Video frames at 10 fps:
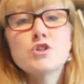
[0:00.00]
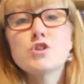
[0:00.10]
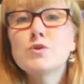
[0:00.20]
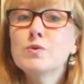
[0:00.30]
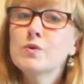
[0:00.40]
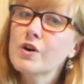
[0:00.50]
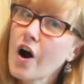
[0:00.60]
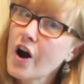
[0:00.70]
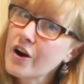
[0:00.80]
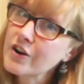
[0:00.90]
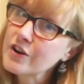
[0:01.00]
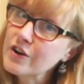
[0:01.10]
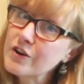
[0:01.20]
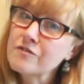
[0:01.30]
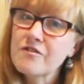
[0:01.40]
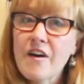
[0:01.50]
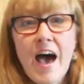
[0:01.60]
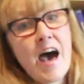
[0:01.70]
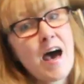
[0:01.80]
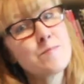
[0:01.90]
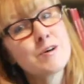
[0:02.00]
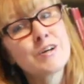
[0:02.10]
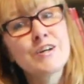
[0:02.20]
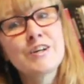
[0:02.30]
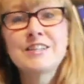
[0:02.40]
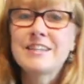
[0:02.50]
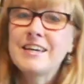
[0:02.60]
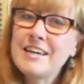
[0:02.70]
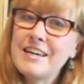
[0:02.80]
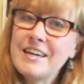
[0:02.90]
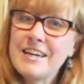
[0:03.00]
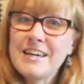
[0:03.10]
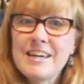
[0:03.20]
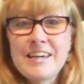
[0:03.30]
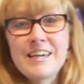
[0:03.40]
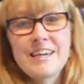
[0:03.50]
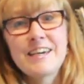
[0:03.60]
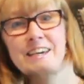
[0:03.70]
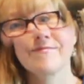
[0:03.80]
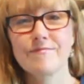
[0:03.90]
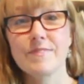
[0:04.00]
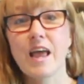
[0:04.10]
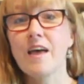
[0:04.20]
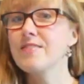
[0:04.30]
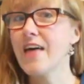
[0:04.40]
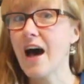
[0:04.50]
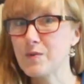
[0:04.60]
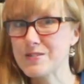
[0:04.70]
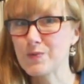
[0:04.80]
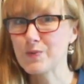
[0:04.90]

to guard her family. That was